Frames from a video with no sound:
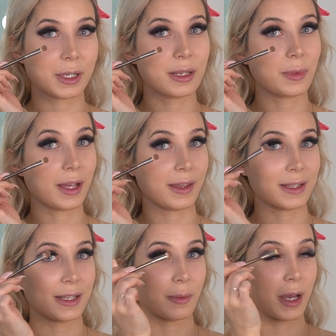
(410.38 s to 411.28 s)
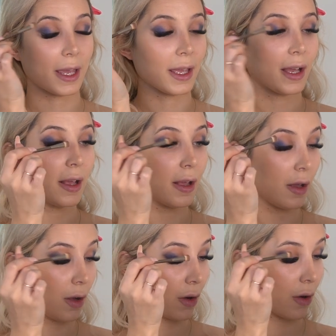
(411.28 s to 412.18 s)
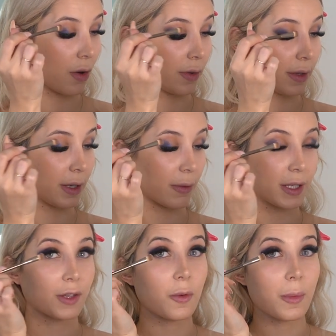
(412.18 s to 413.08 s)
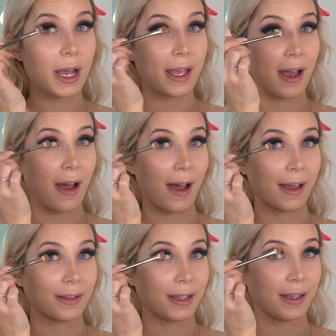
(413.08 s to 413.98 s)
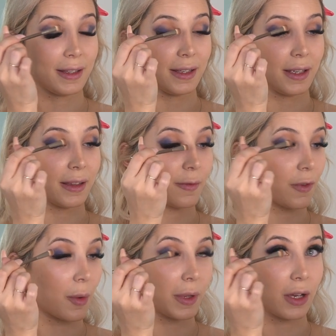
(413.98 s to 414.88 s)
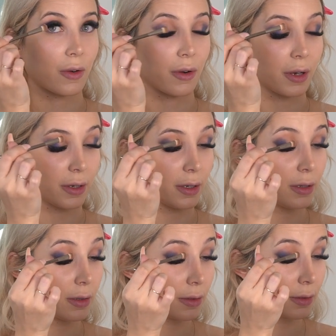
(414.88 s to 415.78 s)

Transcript: I'm gonna apply this in my on the rest of my eyelid from the corner